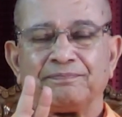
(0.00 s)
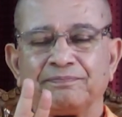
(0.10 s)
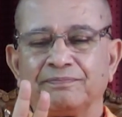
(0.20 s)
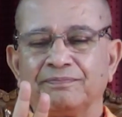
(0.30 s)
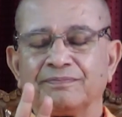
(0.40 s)

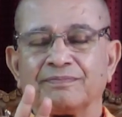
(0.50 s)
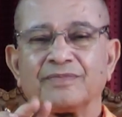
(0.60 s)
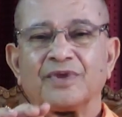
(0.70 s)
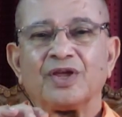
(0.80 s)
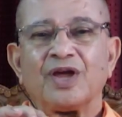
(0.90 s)

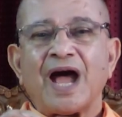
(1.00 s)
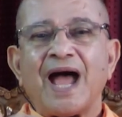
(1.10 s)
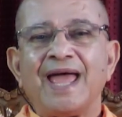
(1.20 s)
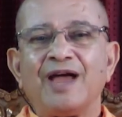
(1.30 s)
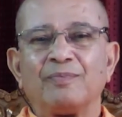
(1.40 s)
I
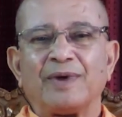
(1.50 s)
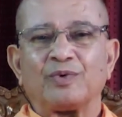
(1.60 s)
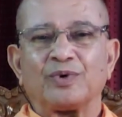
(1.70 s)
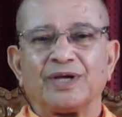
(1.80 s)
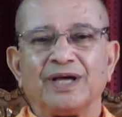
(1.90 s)
have my
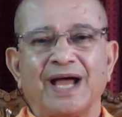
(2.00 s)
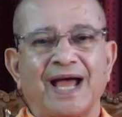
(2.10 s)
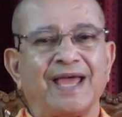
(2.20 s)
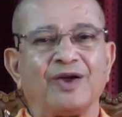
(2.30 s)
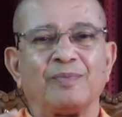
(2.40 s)
Guna, I
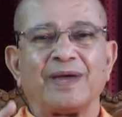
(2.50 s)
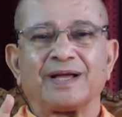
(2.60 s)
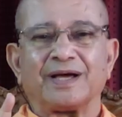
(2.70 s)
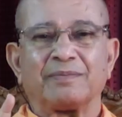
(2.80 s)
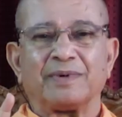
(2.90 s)
have my
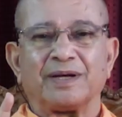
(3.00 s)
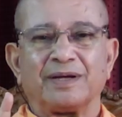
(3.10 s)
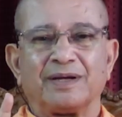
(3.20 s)
Karma.